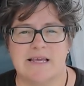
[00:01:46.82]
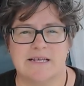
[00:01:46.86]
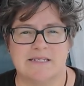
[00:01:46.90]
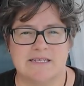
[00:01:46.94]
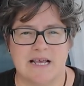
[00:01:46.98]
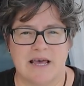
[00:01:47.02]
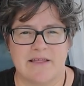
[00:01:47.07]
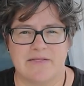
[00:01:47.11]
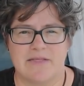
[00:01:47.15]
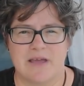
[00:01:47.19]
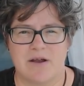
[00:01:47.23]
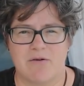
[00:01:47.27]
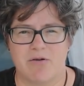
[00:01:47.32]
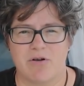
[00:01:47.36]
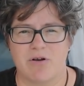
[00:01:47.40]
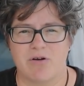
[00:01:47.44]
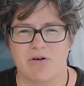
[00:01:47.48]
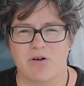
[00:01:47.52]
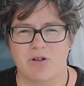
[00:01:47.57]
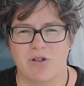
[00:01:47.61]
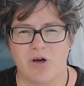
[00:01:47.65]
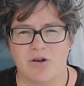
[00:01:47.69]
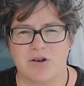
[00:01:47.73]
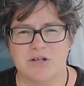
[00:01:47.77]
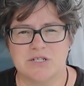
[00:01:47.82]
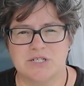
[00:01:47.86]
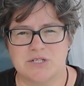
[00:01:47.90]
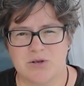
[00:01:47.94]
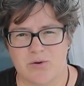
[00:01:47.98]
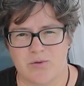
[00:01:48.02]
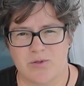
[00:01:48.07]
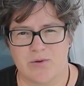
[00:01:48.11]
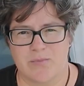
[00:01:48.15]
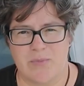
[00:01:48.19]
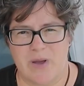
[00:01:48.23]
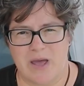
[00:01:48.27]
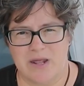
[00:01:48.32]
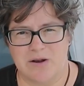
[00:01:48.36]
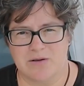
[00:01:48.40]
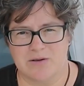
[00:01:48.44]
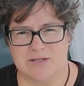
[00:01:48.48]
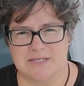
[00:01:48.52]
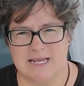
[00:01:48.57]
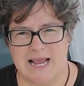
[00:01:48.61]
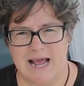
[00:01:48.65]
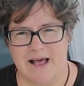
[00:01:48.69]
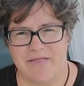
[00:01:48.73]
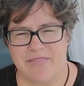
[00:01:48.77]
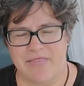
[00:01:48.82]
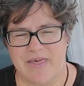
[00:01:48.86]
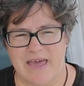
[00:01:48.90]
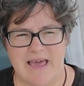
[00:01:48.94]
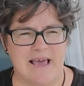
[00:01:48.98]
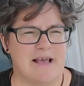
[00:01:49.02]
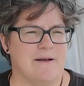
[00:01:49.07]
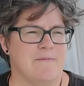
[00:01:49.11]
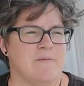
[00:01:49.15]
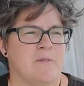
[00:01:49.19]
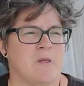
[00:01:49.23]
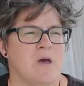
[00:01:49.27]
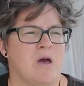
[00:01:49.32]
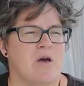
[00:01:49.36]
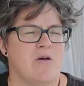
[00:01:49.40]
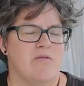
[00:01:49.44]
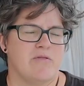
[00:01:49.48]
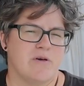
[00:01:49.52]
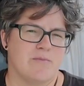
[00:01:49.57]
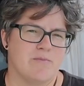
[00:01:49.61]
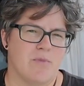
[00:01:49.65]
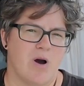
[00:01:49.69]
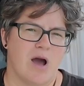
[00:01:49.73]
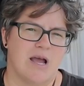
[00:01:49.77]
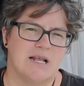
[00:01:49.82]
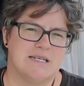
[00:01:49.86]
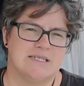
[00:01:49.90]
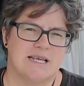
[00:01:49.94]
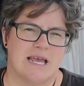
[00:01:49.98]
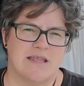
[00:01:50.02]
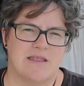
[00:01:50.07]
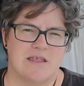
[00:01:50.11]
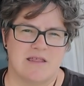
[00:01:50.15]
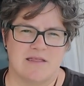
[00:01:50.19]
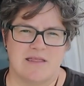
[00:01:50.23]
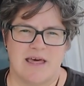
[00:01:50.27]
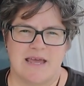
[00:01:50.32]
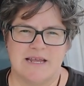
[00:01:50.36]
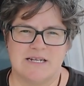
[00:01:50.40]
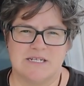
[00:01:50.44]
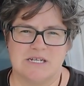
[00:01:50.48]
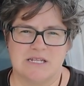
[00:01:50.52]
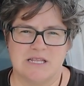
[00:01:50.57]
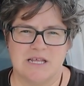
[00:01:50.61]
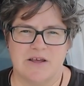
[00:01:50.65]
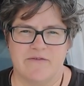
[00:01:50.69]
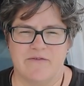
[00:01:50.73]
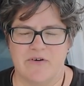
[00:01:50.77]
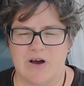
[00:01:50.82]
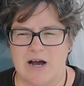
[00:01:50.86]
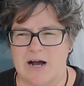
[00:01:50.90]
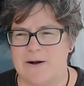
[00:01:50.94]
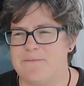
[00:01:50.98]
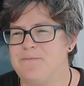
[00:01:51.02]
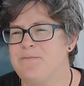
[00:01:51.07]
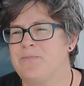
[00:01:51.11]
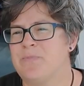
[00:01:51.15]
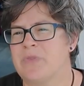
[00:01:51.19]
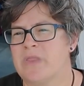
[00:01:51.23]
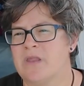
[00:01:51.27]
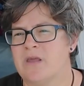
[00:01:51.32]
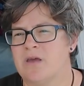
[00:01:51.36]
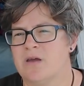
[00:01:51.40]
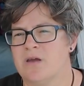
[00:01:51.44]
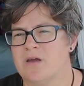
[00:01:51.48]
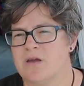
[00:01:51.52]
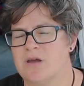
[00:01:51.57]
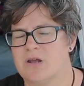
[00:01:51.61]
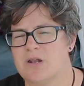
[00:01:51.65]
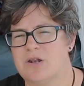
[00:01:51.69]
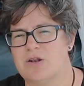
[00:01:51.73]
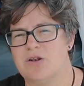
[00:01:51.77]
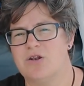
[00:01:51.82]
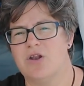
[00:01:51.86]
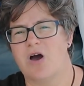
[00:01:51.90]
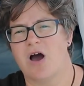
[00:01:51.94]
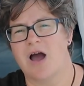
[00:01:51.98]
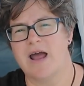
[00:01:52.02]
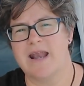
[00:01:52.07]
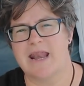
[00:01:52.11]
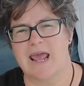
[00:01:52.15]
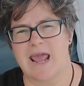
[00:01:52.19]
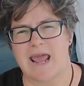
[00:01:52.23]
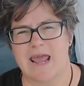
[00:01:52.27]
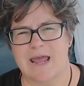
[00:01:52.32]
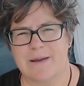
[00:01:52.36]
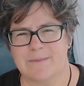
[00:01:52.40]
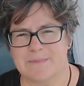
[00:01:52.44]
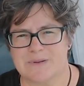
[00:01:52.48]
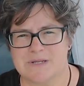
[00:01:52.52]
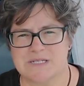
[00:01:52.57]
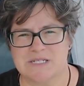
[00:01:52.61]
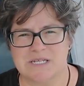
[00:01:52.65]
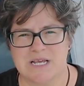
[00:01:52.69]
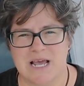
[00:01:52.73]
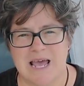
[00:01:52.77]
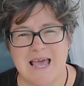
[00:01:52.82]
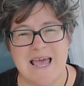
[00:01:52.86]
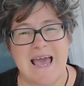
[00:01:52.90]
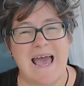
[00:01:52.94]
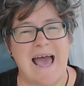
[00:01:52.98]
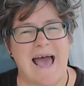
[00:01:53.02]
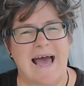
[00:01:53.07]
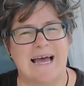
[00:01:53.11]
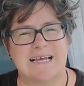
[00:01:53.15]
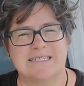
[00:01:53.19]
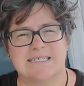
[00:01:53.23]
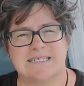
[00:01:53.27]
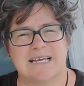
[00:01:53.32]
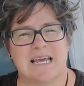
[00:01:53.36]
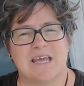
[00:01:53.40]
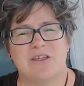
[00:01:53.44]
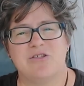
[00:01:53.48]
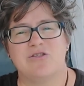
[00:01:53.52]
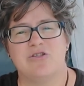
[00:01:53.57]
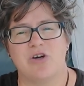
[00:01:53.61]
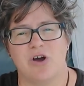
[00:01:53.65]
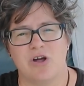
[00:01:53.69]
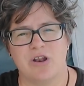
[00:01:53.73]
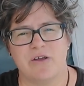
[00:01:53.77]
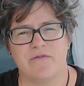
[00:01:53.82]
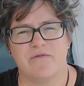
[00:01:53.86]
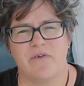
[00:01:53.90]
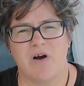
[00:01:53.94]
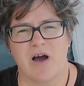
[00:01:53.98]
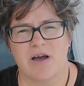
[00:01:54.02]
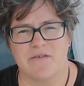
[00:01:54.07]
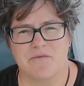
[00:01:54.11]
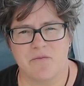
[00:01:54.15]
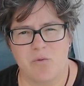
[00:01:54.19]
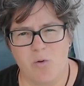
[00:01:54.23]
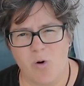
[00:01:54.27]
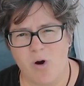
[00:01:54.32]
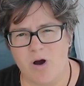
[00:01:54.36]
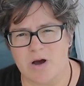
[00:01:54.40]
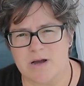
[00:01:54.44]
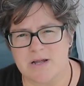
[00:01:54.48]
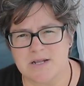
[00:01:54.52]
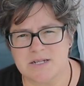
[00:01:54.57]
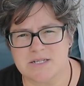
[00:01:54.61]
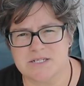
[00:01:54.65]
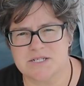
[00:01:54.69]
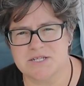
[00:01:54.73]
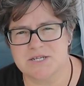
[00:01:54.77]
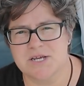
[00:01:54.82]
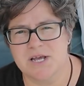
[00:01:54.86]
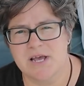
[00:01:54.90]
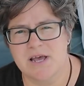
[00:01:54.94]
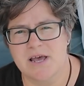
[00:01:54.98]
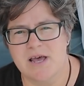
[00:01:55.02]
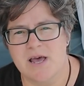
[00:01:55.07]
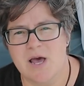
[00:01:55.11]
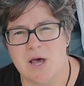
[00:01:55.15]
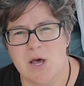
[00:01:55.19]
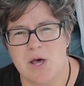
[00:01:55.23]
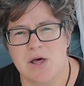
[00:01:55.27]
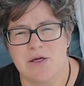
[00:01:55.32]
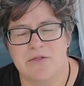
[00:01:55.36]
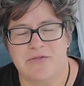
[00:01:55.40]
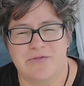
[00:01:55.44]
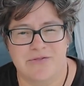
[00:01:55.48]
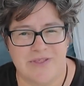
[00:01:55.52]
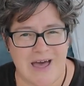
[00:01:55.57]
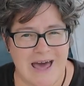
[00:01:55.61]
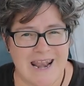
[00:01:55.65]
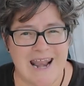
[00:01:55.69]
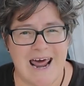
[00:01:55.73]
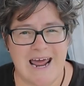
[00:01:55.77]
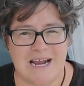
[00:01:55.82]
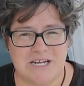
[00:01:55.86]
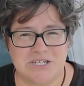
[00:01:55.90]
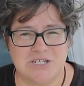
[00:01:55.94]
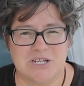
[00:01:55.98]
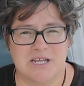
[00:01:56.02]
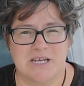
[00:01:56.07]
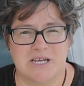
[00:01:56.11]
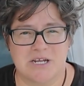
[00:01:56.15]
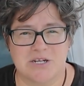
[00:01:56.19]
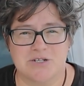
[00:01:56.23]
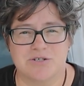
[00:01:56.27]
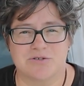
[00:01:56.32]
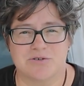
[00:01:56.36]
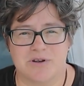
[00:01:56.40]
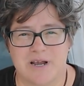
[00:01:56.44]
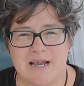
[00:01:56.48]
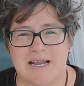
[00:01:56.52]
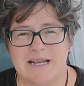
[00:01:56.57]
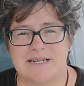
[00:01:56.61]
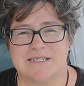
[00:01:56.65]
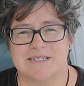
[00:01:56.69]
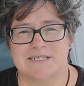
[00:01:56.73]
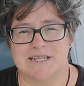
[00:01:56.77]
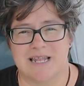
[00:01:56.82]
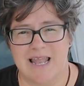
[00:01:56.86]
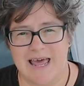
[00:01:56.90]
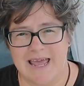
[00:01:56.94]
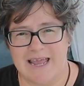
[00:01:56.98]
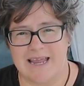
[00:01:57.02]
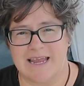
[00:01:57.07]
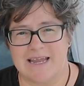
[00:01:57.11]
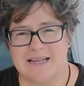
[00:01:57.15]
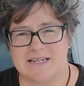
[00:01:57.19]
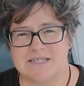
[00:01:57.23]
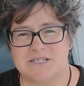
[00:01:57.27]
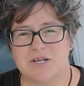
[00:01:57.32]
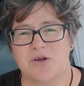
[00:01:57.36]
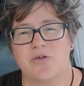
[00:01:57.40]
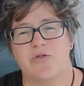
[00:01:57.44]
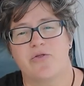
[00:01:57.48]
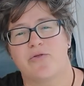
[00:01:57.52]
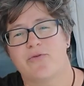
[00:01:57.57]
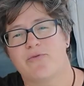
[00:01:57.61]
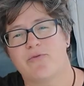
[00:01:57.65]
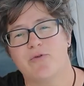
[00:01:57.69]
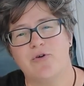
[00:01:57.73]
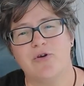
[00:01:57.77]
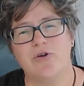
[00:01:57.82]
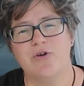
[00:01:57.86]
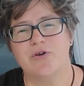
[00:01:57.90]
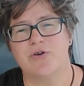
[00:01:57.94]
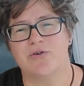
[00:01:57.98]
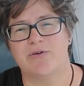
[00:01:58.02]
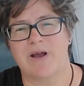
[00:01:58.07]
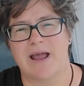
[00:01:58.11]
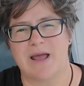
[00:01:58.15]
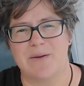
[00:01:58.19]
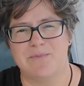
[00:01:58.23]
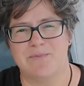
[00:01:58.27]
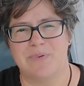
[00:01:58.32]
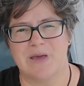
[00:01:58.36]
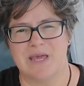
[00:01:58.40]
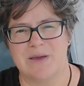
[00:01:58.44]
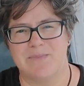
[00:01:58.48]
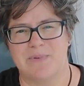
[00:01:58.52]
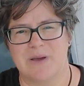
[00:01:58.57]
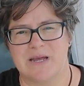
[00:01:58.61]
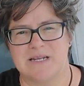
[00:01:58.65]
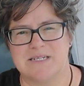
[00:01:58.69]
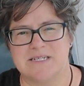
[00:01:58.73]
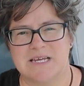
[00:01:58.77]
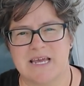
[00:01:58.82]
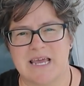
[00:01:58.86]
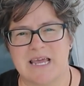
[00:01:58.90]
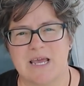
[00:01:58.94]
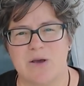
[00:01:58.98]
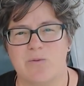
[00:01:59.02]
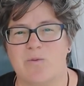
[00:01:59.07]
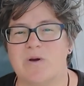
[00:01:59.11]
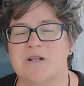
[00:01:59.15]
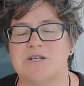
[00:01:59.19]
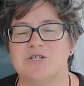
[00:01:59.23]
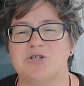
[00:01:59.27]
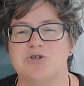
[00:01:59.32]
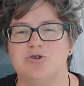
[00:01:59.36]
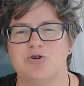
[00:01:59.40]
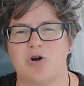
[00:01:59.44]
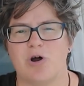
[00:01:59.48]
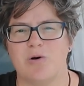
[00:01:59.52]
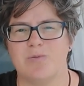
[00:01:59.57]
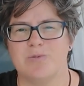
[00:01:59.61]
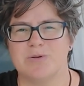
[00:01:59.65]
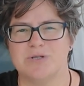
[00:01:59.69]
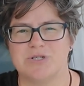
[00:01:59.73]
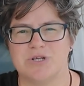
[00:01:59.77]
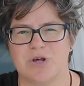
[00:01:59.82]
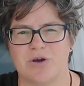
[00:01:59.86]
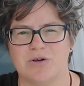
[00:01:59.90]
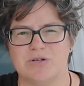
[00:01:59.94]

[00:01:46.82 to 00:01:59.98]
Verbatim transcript: is that there are a lot of solar panels out there that might say that they deliver nine amps at say 35 watts that actually can translate through your MPPT, which drops